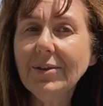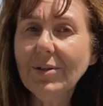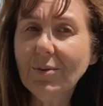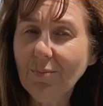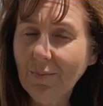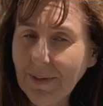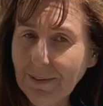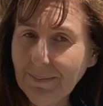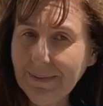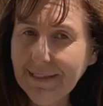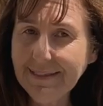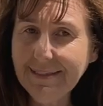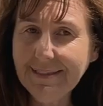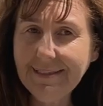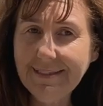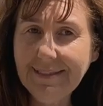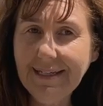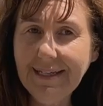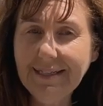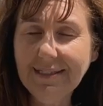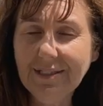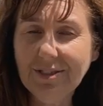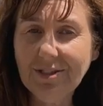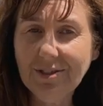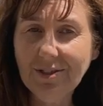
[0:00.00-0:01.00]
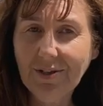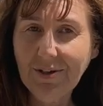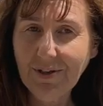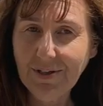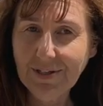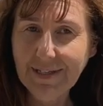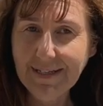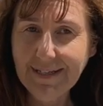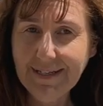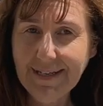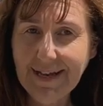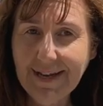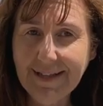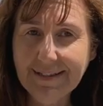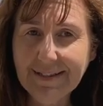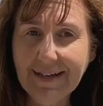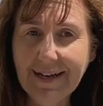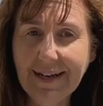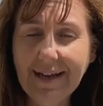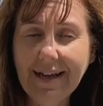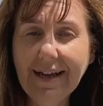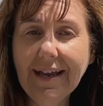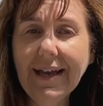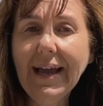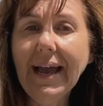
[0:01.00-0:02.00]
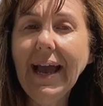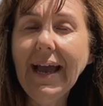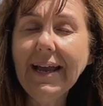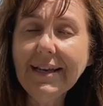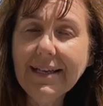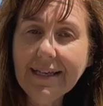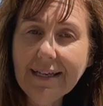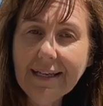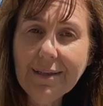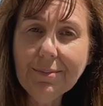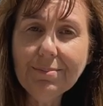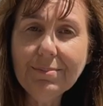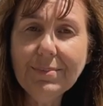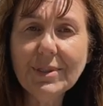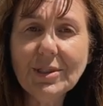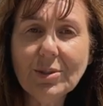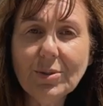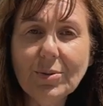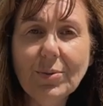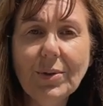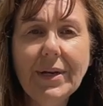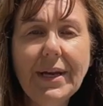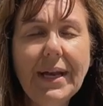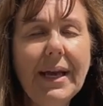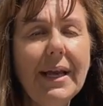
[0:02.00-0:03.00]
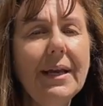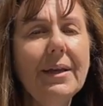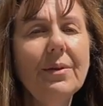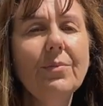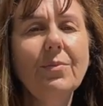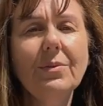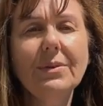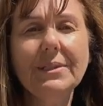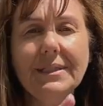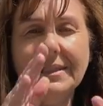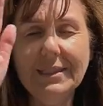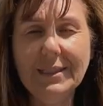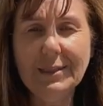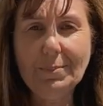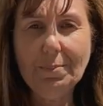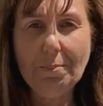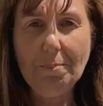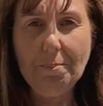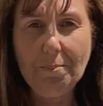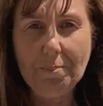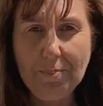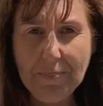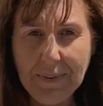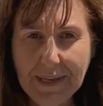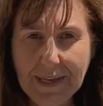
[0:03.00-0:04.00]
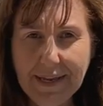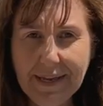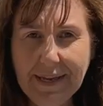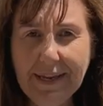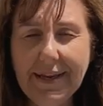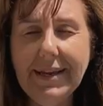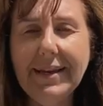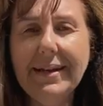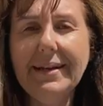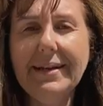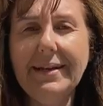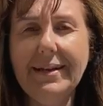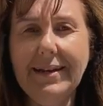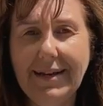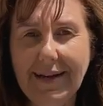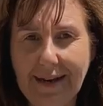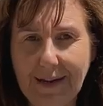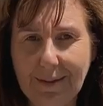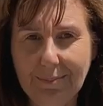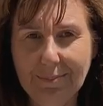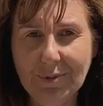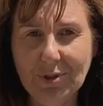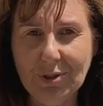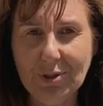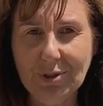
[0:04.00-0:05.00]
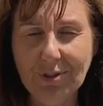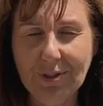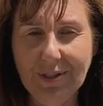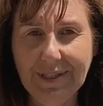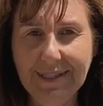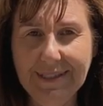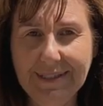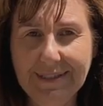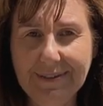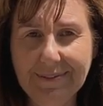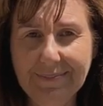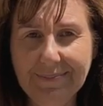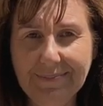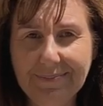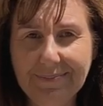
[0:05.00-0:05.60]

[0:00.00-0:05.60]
the women's tents on another, and in between was this big gum tree.